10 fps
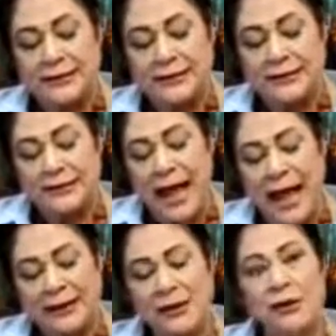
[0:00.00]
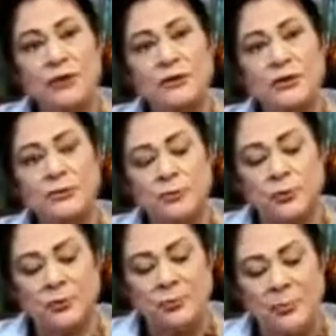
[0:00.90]
this handle of the
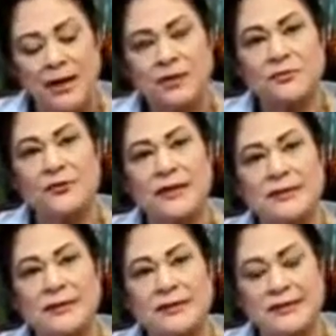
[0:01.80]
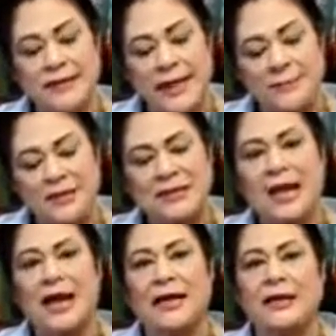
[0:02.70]
spoon must face the same
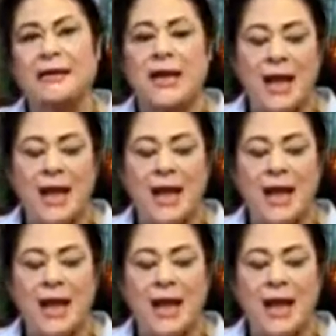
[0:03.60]
side